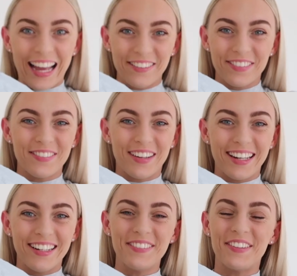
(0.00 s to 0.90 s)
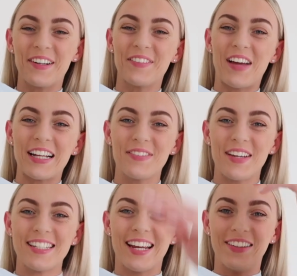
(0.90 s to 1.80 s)
Hi everyone, welcome back to
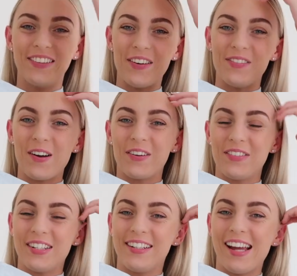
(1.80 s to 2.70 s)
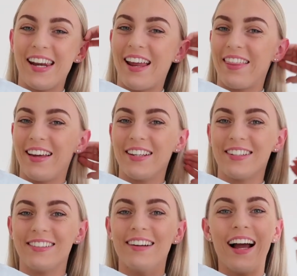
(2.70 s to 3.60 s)
my channel and welcome to another
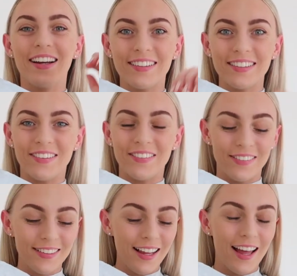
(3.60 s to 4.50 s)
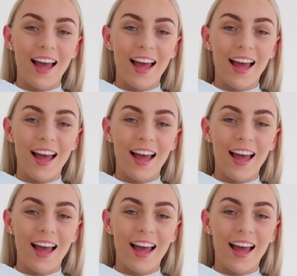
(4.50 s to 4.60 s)
try on haul.